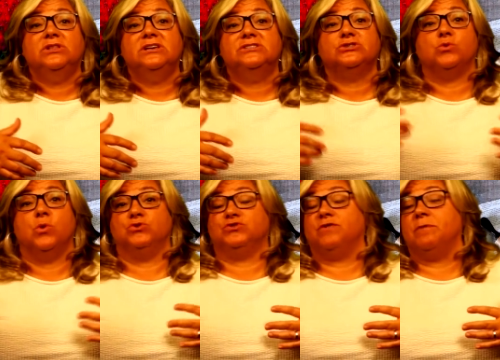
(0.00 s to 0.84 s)
lists,
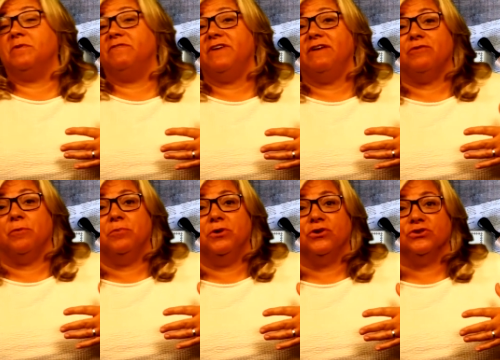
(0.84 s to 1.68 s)
quotes from a
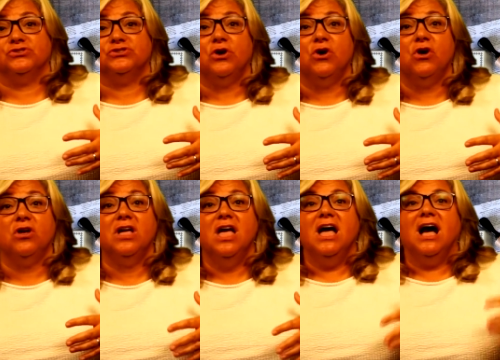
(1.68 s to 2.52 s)
favorite book or
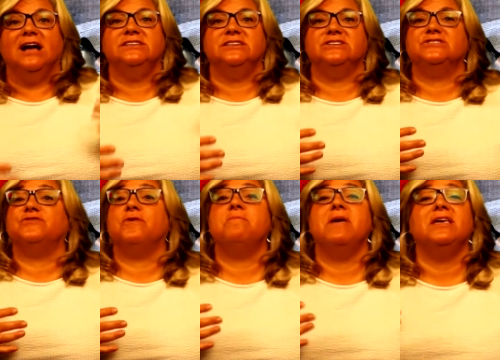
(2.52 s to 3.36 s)
song, ideas
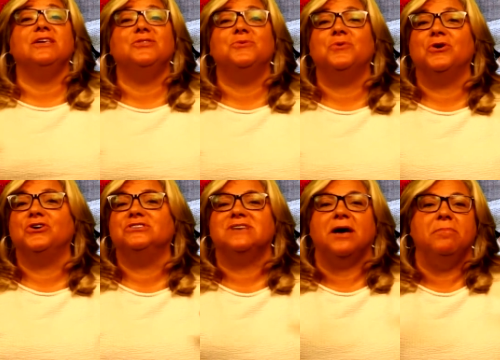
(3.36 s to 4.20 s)
for making the
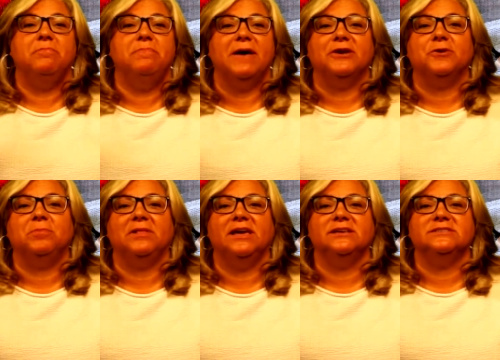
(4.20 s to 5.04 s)
world a better
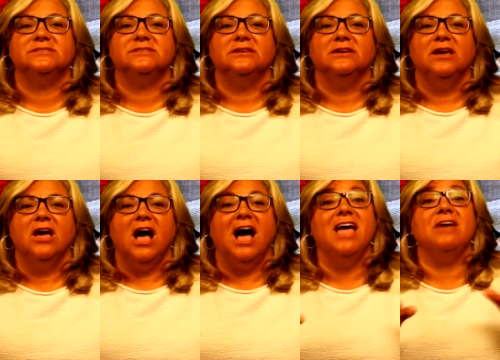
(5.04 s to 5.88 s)
place.
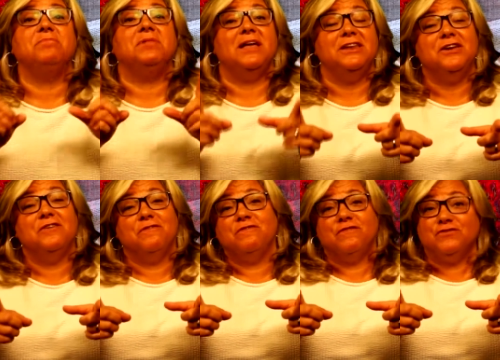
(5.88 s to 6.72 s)
I have plenty
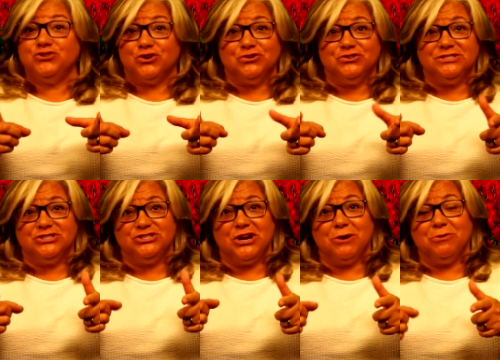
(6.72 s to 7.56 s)
of journals to
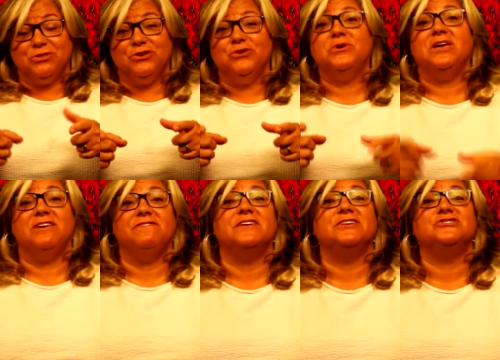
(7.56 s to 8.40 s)
share with you.
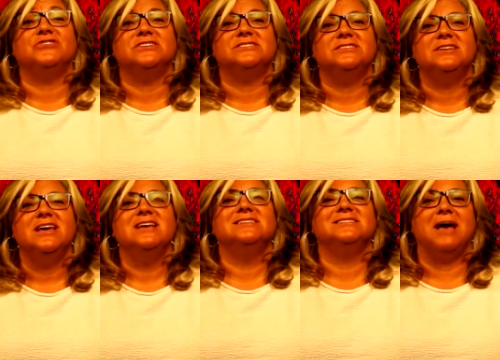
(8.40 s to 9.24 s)
If interested,
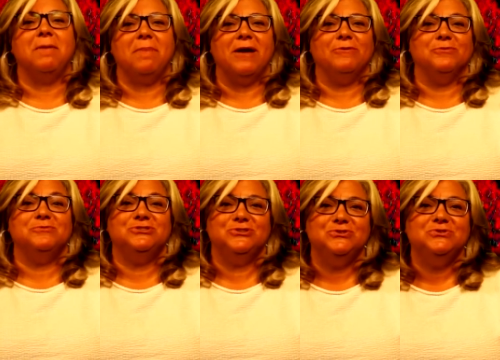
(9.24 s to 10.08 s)
stop by room
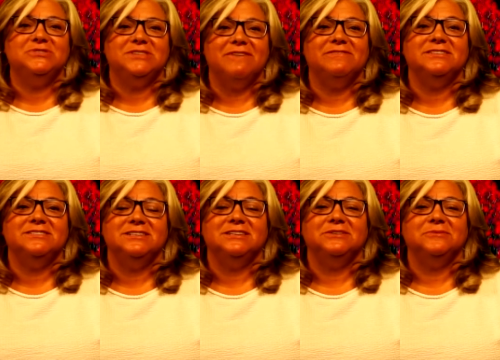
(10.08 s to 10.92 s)

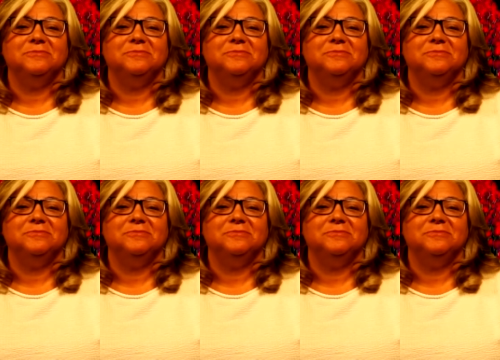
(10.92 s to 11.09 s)
217.